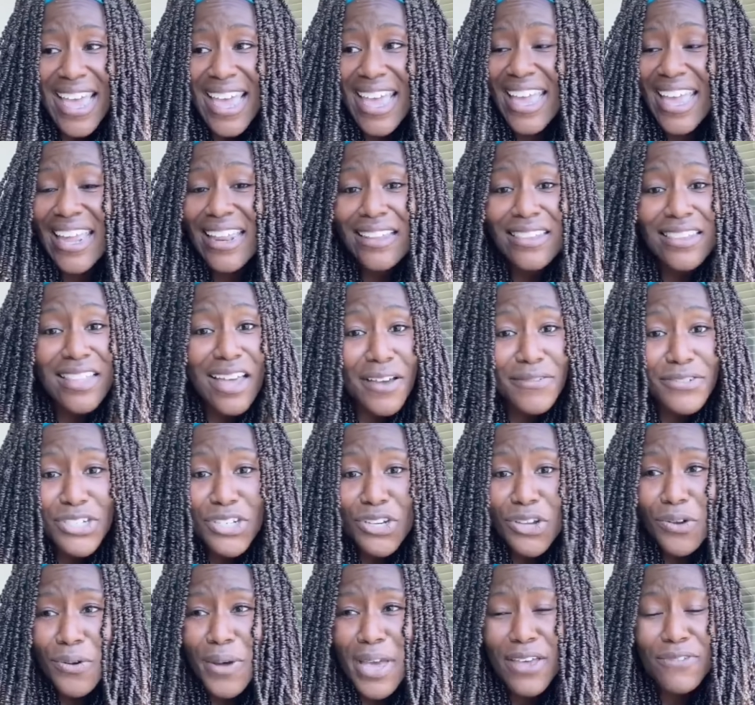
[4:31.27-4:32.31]
He loves
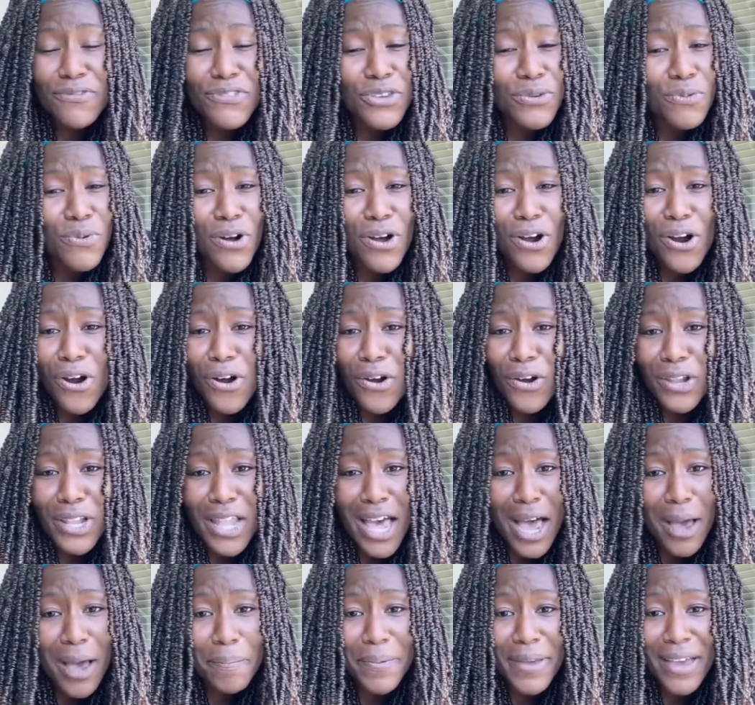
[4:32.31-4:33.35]
you. If you will curl
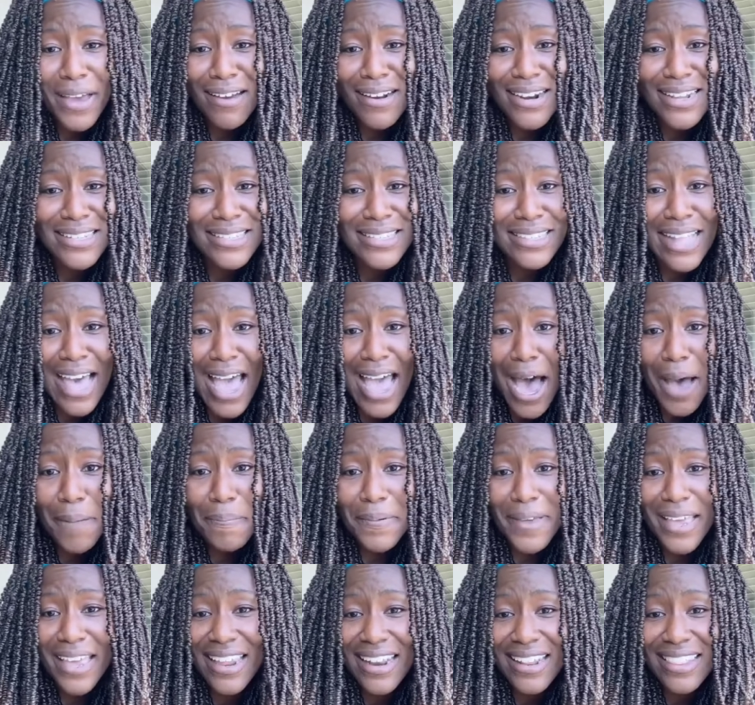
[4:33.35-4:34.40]
up on His
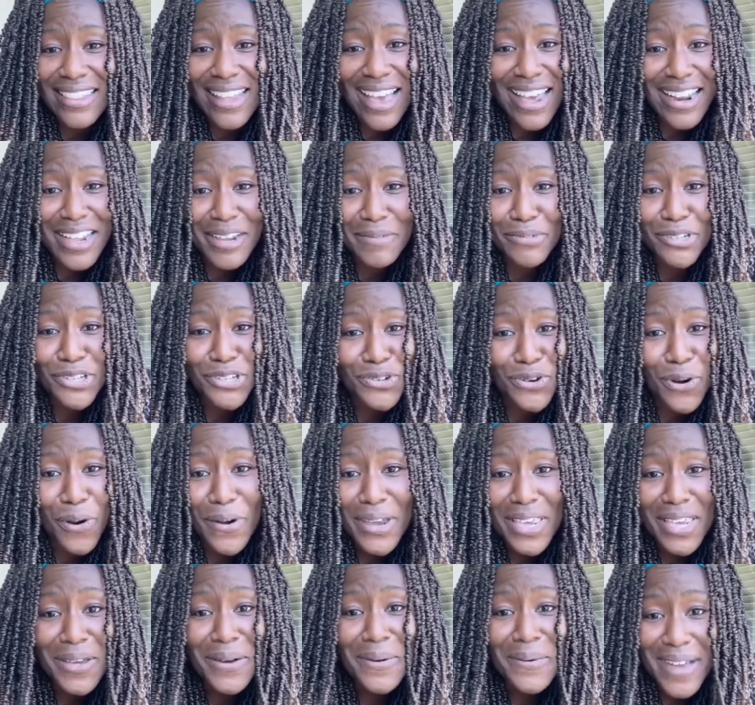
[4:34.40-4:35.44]
lap and let Him
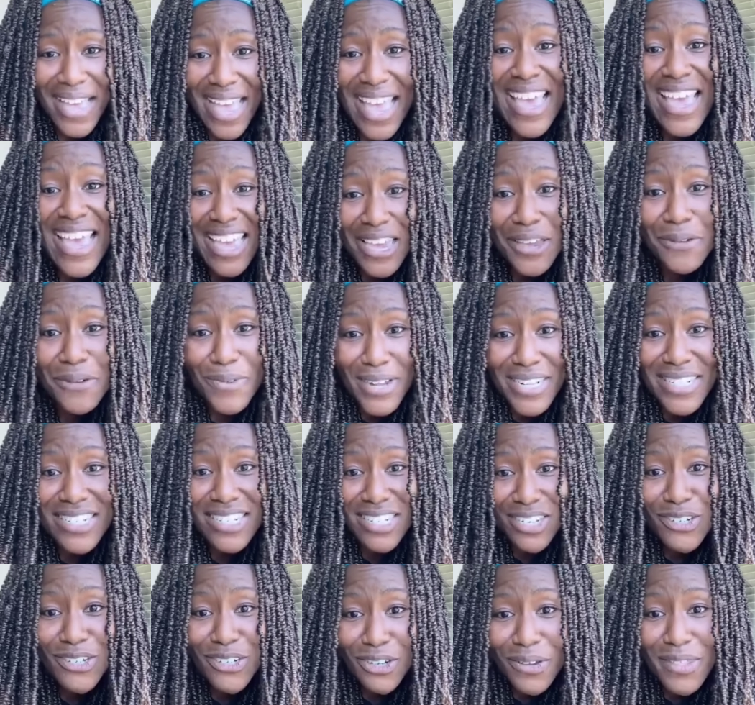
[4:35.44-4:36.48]
stroke you, He wants
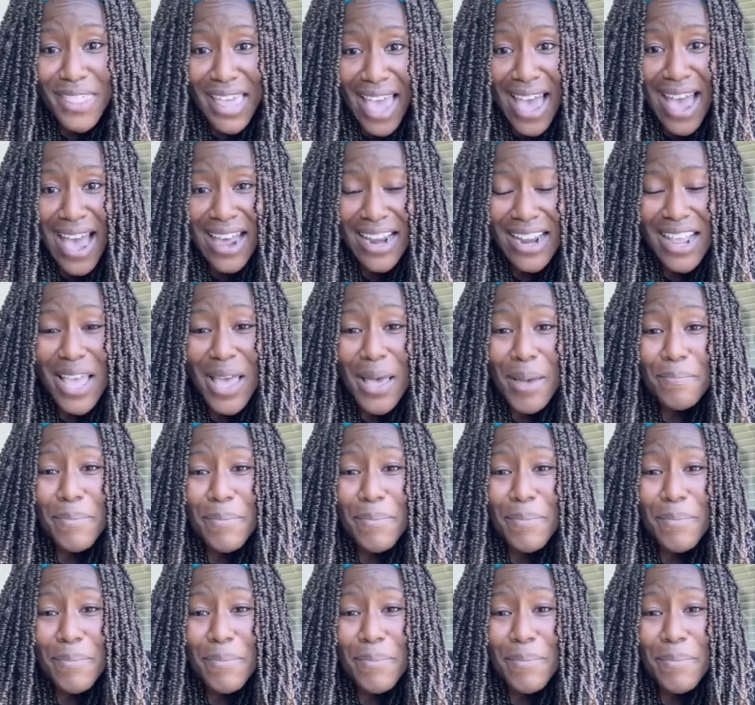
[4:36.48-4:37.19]
to do that.